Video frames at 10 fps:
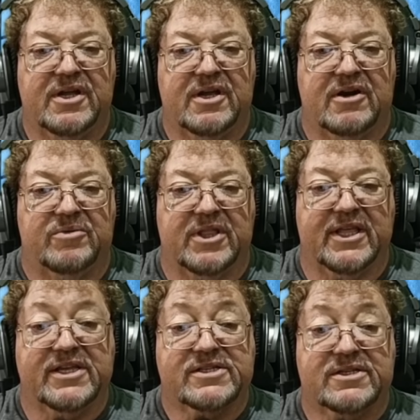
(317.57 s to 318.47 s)

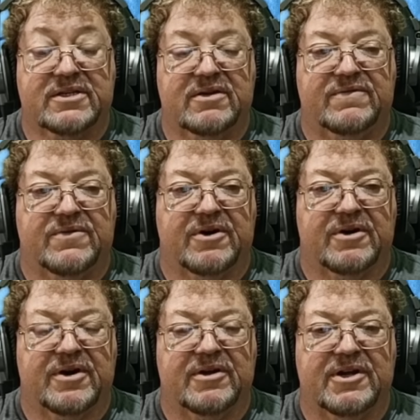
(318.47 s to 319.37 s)
release for
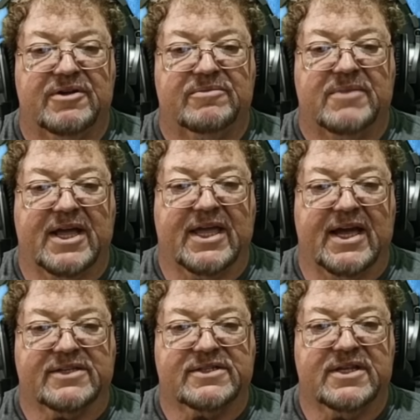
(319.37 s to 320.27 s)
my
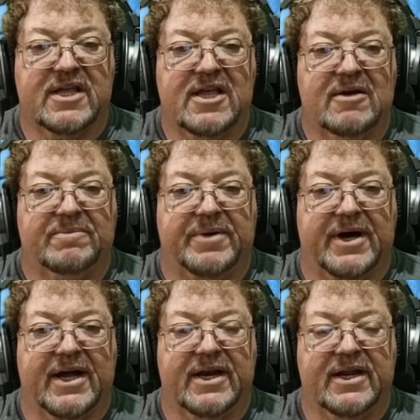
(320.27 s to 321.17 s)
guests.
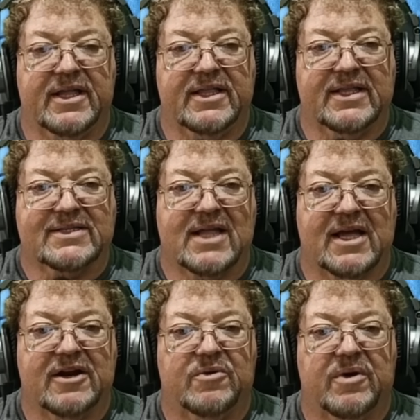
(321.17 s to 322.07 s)
But that's not
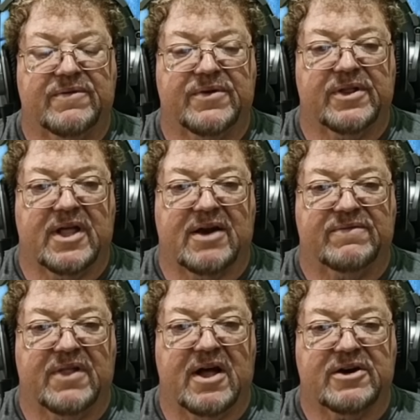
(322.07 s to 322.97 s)
going to work for a lot of
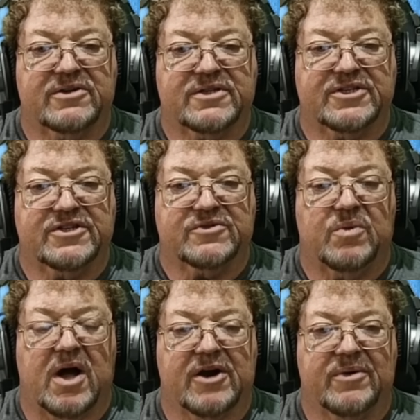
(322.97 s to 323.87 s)
vloggers that just
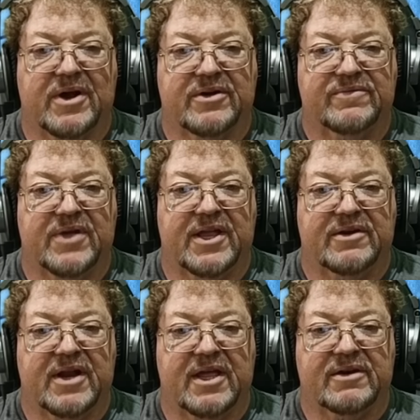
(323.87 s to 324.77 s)
walk around
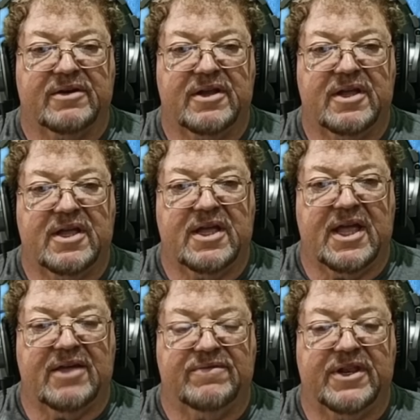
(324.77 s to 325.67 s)
and
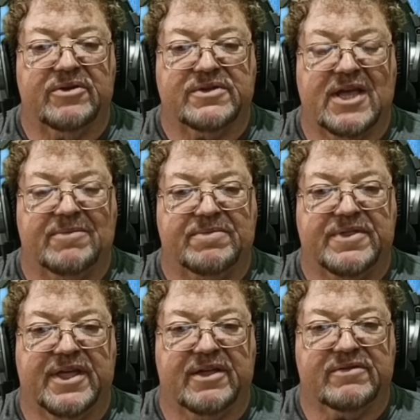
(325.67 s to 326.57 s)
videotape
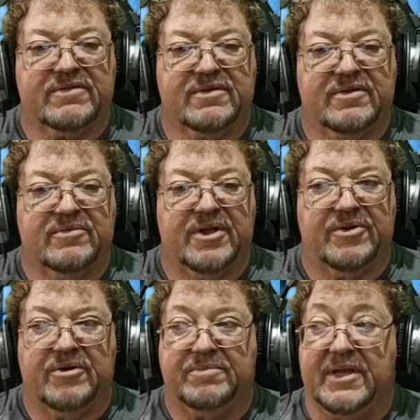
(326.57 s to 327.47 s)
things,
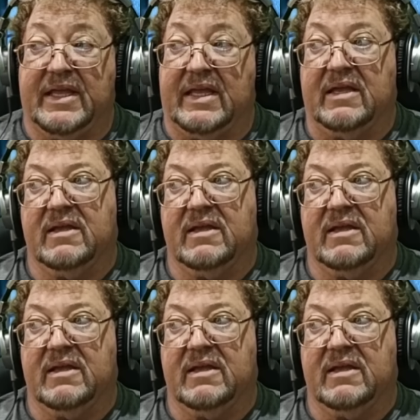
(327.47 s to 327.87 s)
whether it be